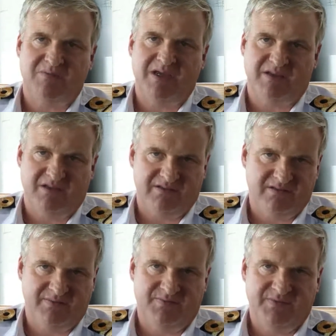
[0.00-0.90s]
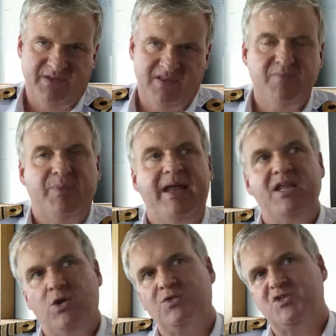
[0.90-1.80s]
immediate,
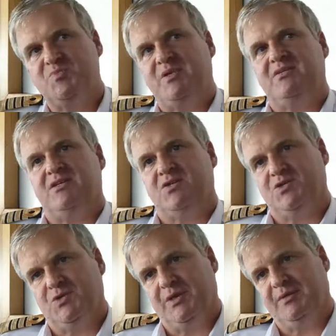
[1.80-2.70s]
depending on the speed that you're doing.